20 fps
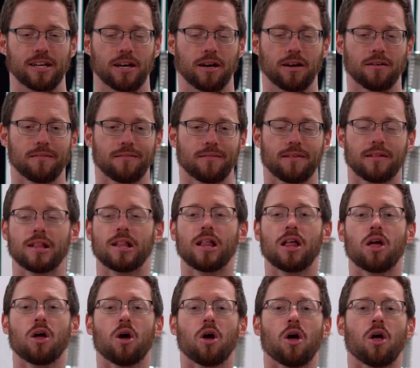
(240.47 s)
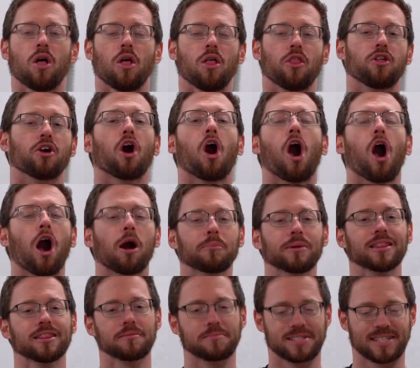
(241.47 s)
here. They're
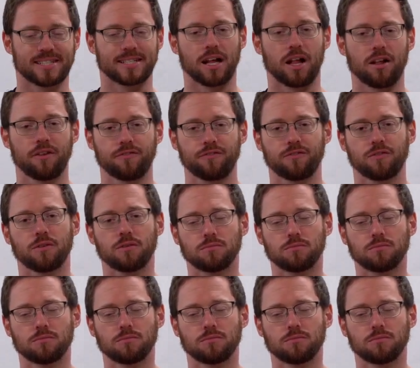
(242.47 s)
harming themselves